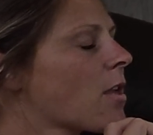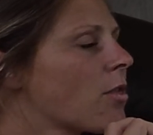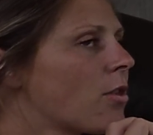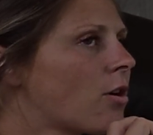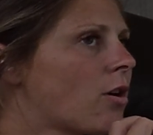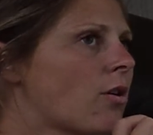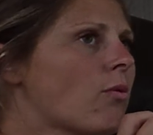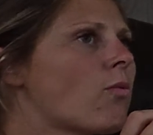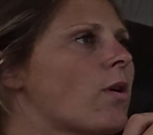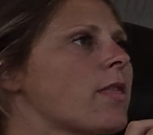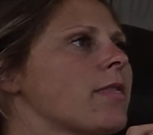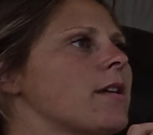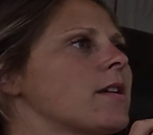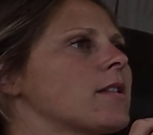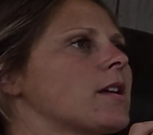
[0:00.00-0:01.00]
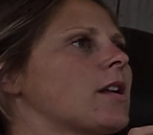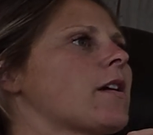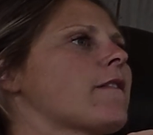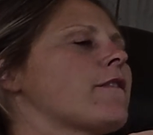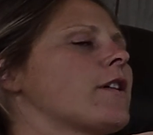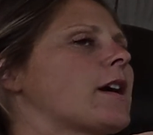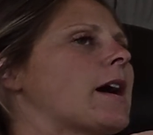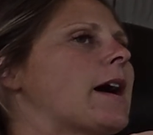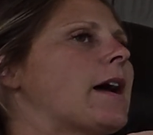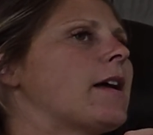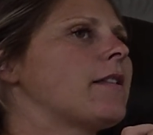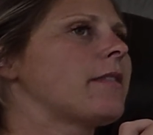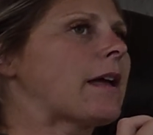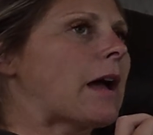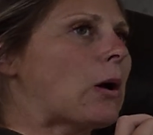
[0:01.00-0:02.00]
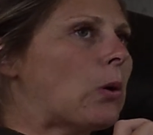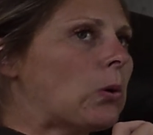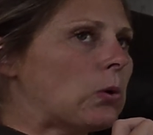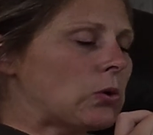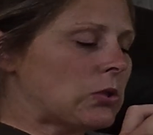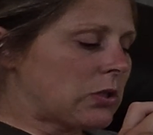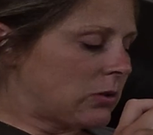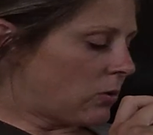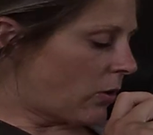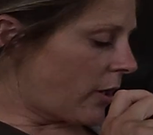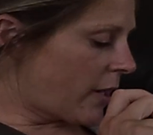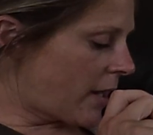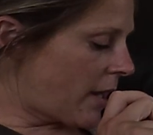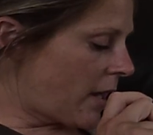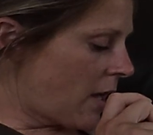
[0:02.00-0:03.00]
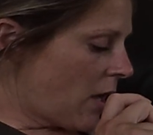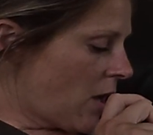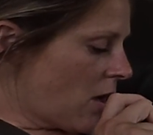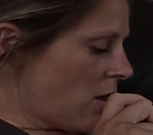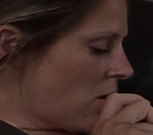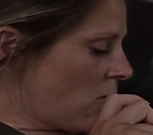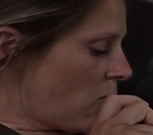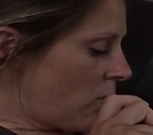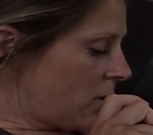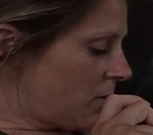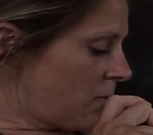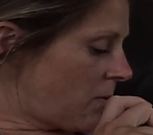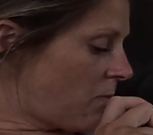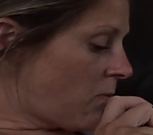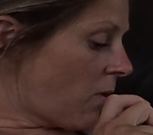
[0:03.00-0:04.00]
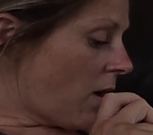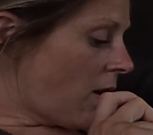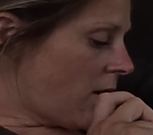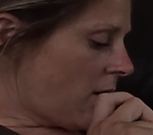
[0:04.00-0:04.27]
The one thing that I forgot in that whole story was when